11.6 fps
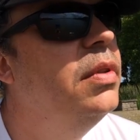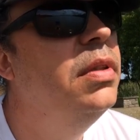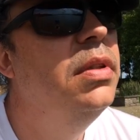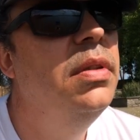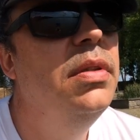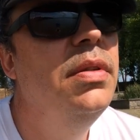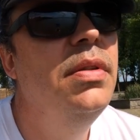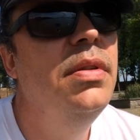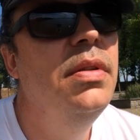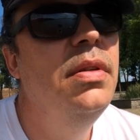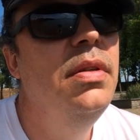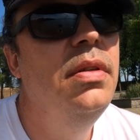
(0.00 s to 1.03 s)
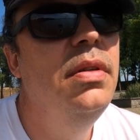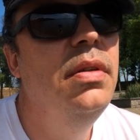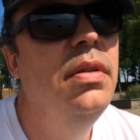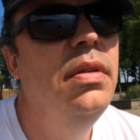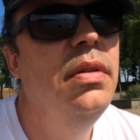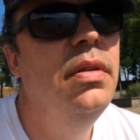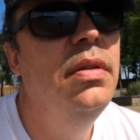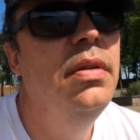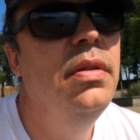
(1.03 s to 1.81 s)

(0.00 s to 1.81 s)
Nothing is said.